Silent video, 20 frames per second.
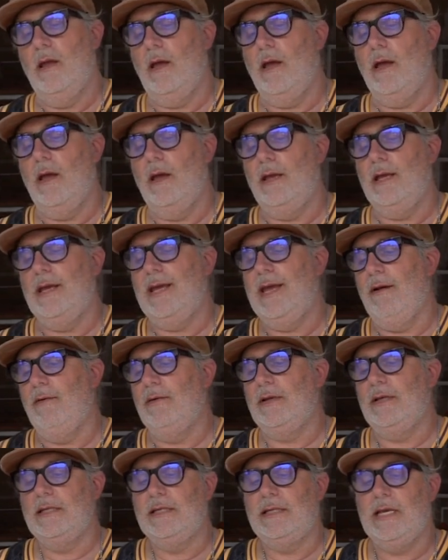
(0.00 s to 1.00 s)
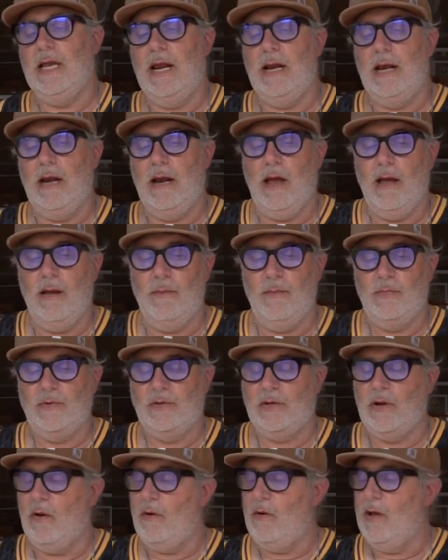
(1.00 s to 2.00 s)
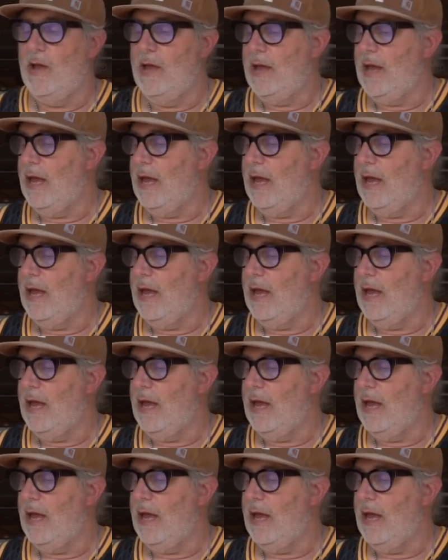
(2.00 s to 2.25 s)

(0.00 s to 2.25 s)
You can't really stand it up. So